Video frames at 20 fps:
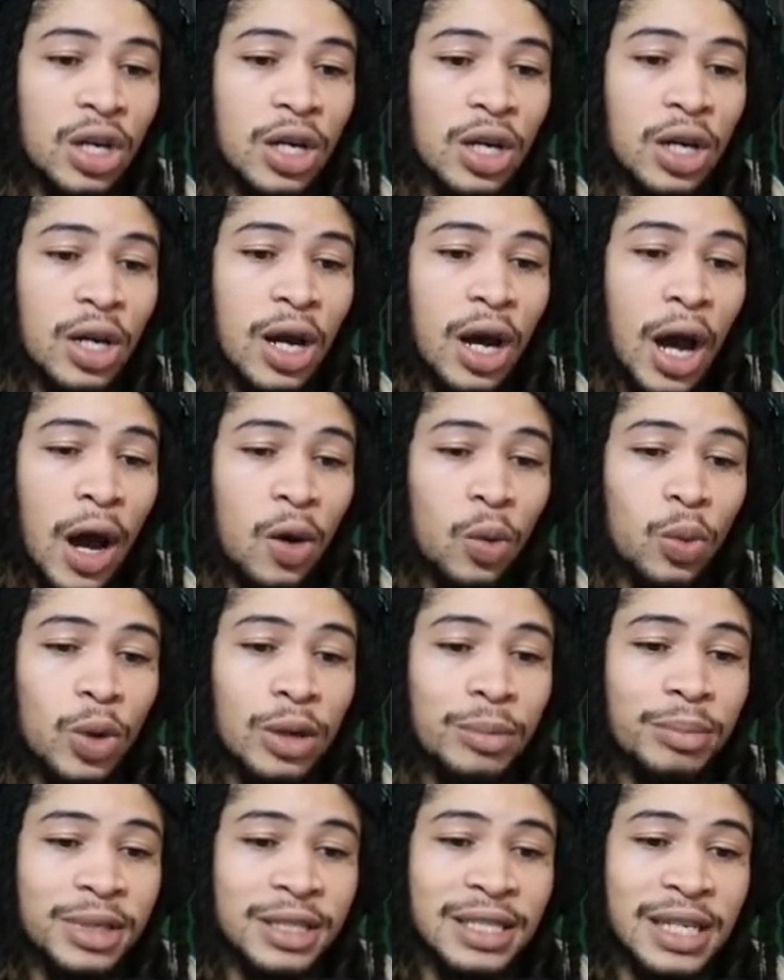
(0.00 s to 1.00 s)
I would be
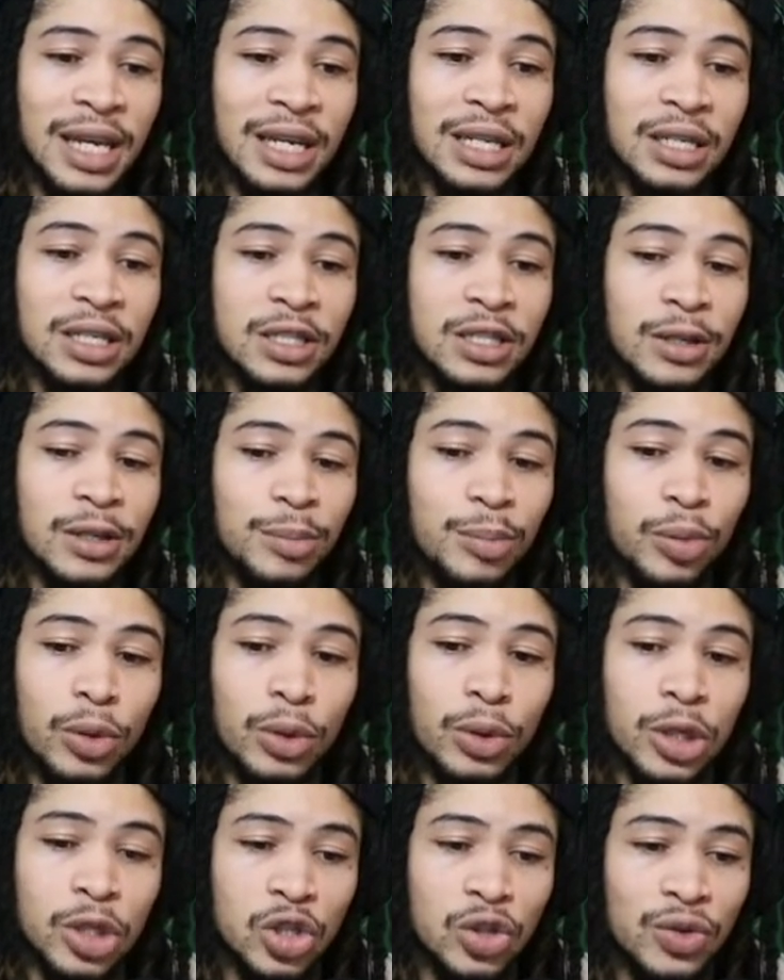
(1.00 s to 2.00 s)
taking the support
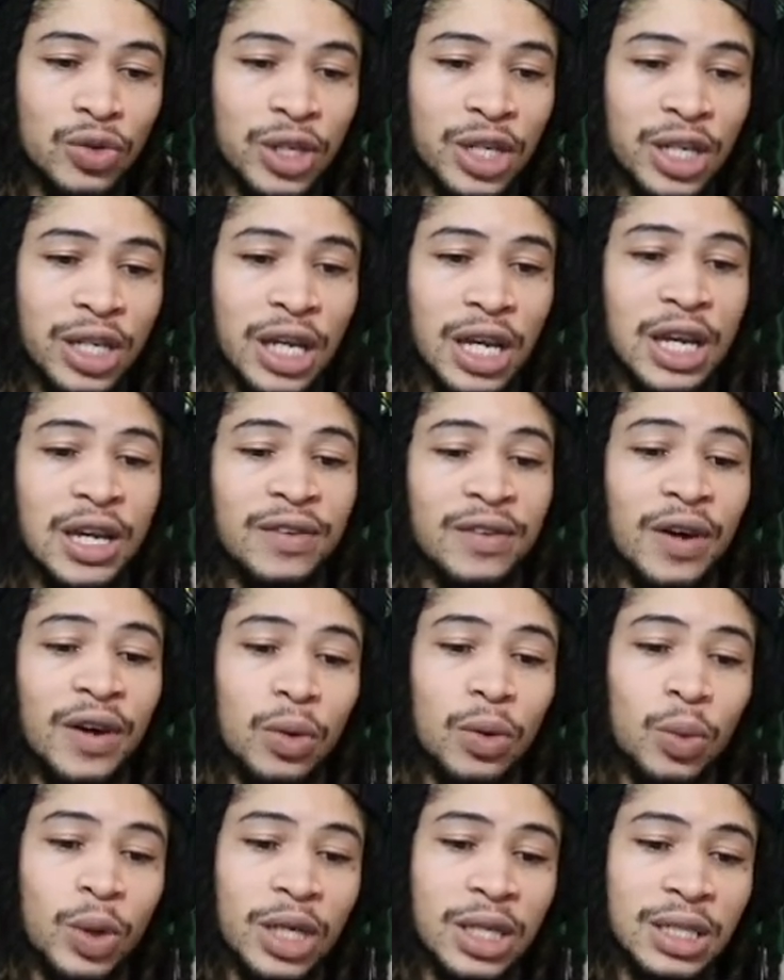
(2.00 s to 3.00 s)
tree if I
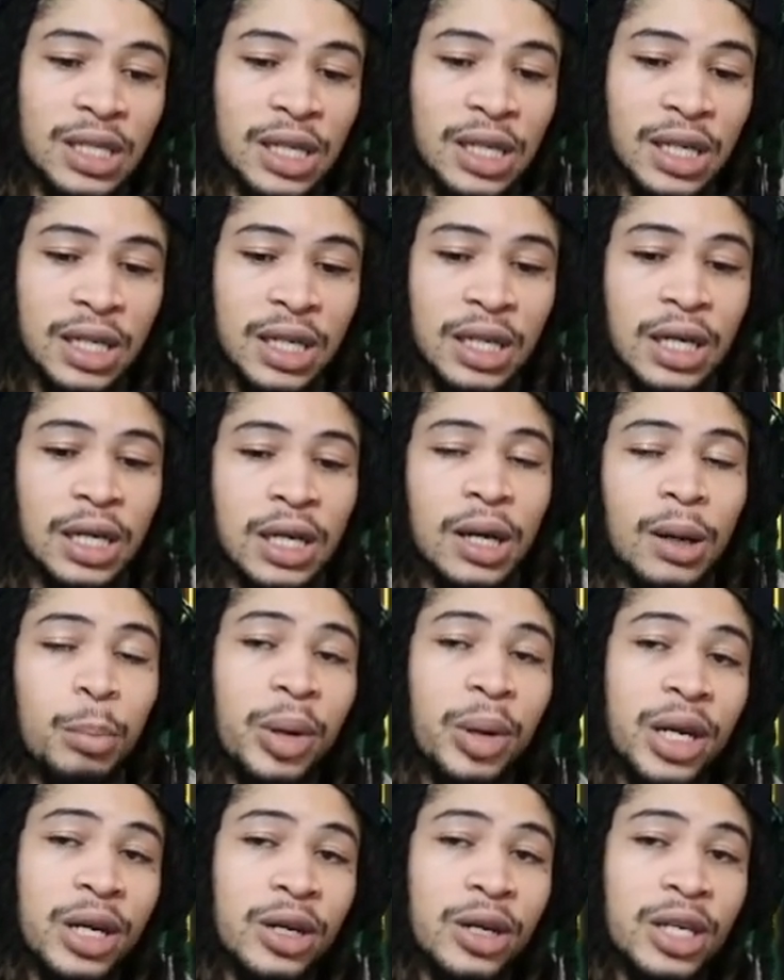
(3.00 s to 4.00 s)
wanted to better
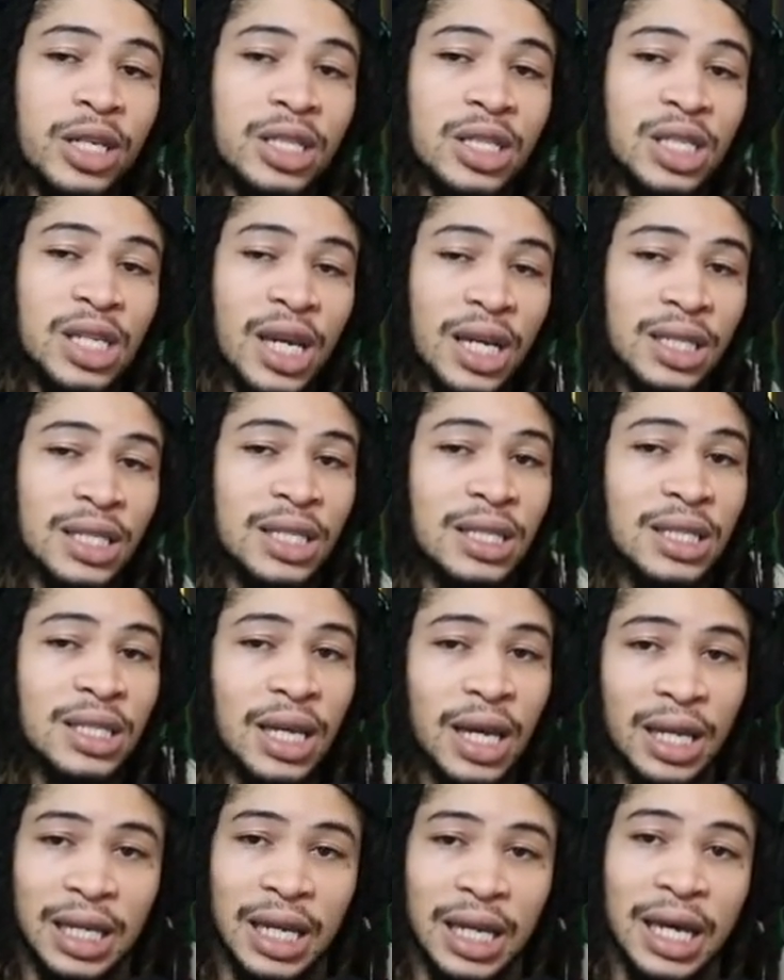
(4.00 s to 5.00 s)
his chances at
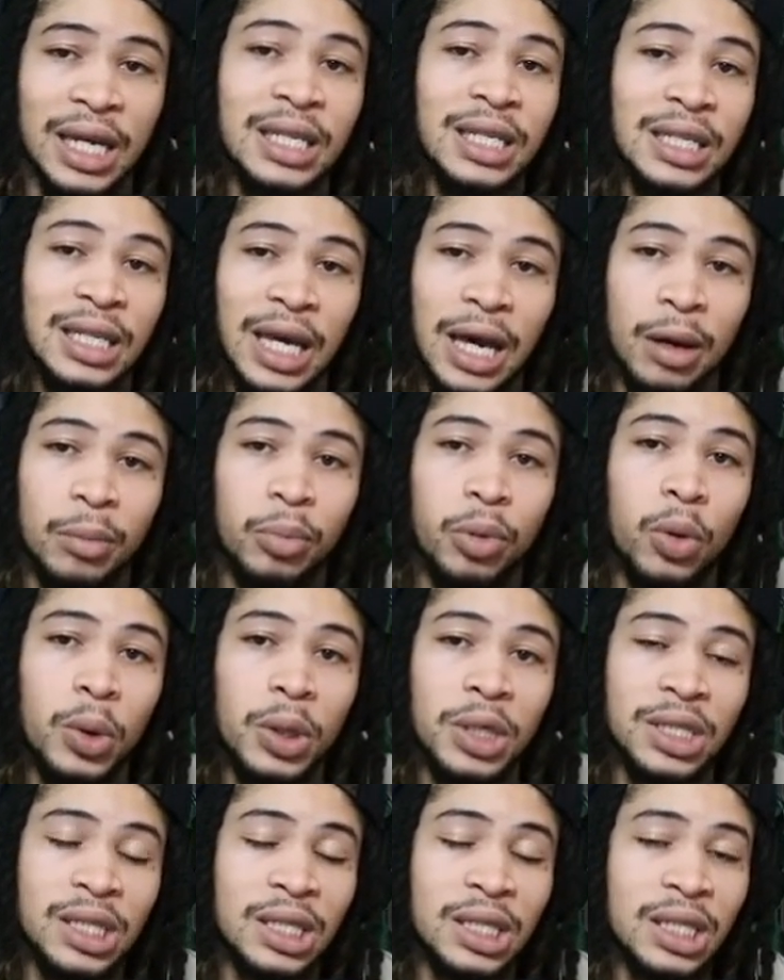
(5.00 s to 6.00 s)
landing that
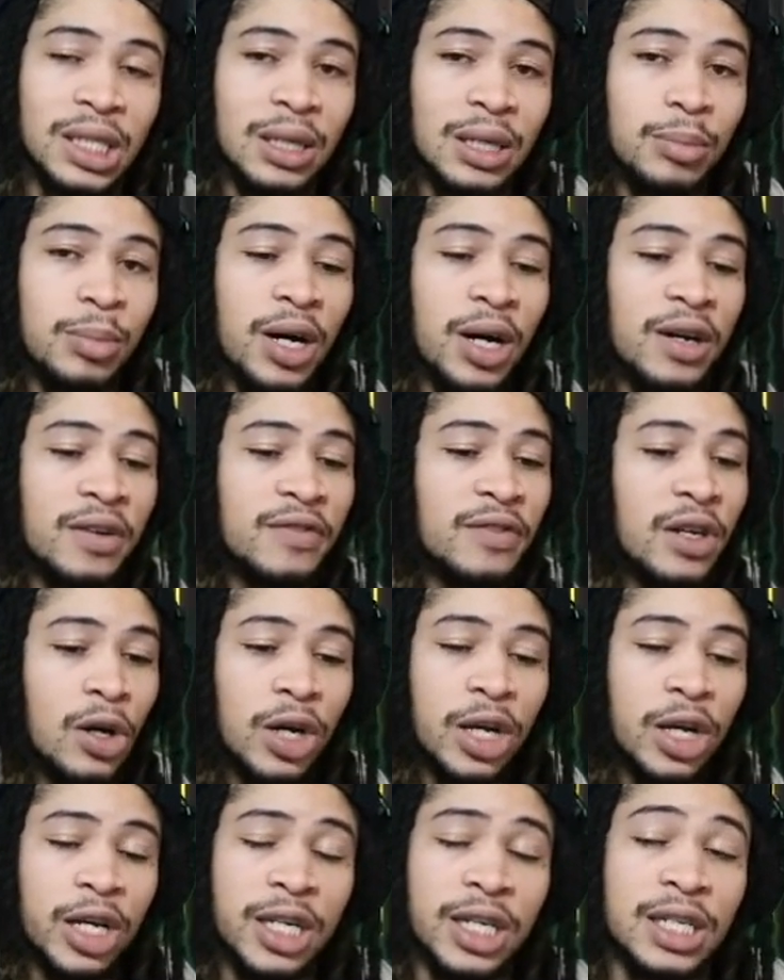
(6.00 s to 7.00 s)
poison debuff and
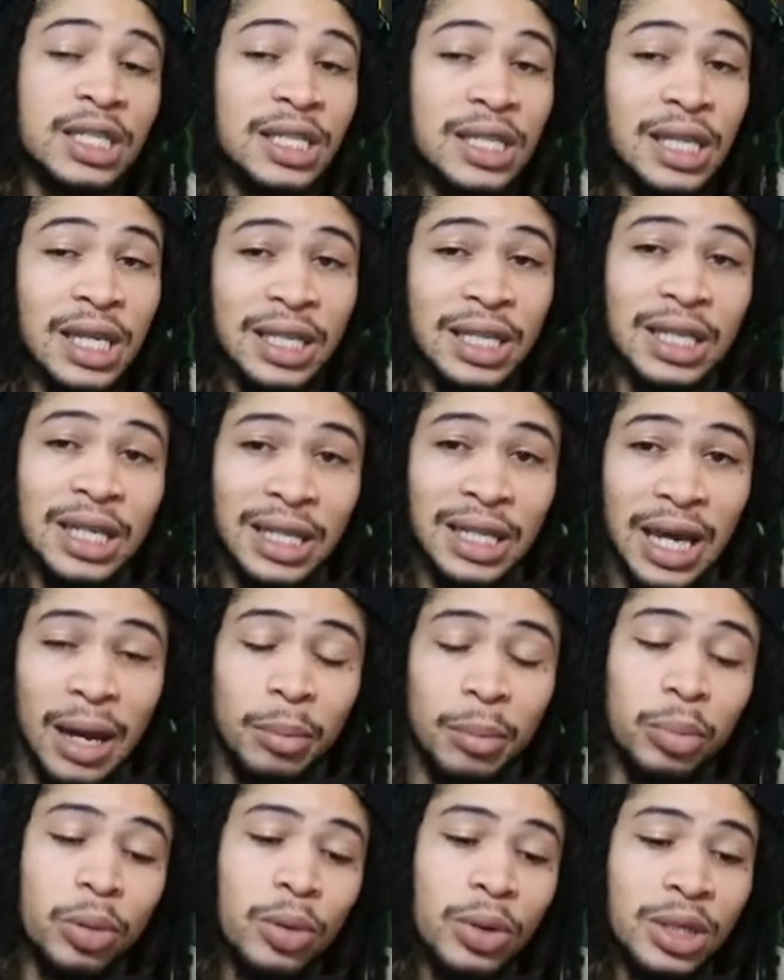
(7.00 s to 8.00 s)
extending that
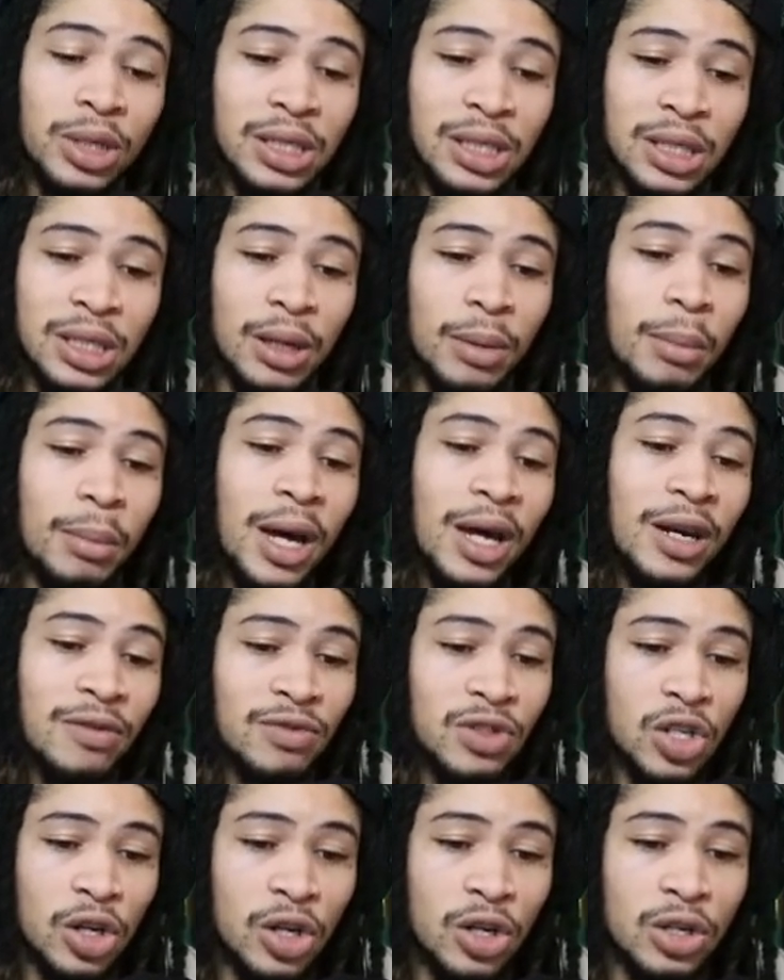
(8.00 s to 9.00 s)
poison, the amount of
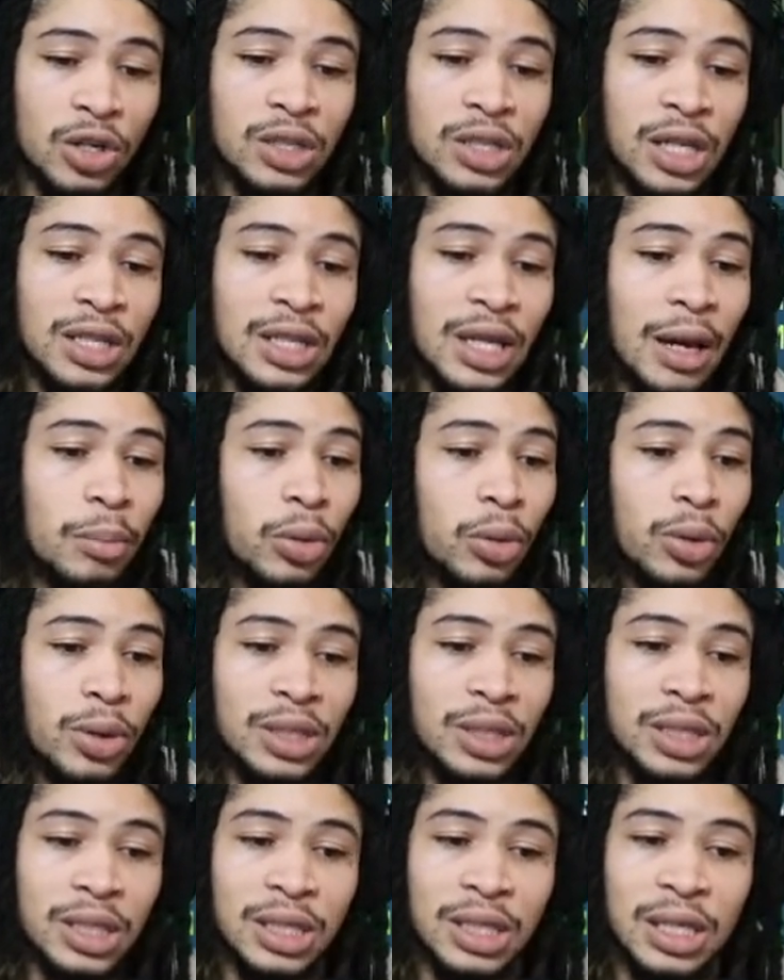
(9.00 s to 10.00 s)
turns that that poison
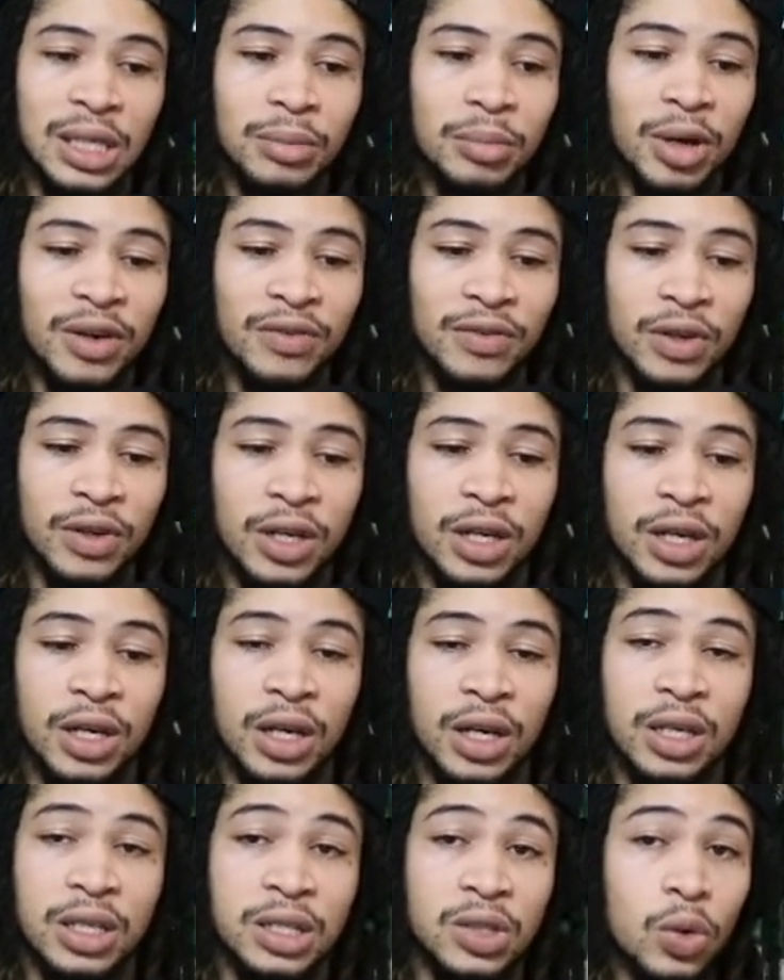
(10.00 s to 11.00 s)
debuff
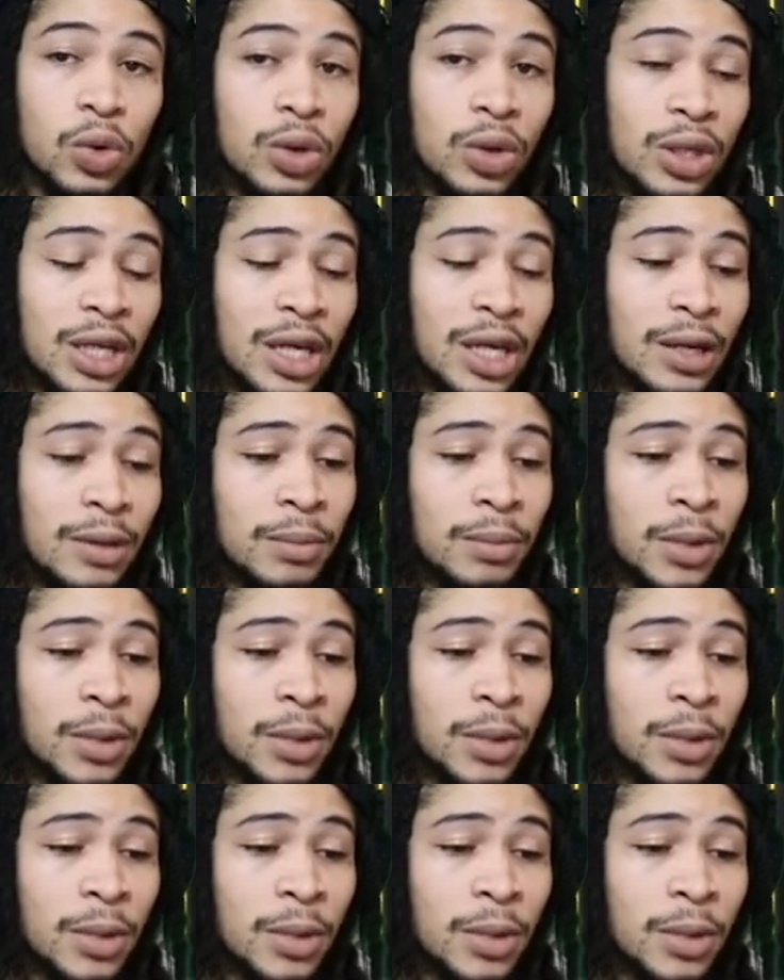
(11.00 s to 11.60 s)
is on him.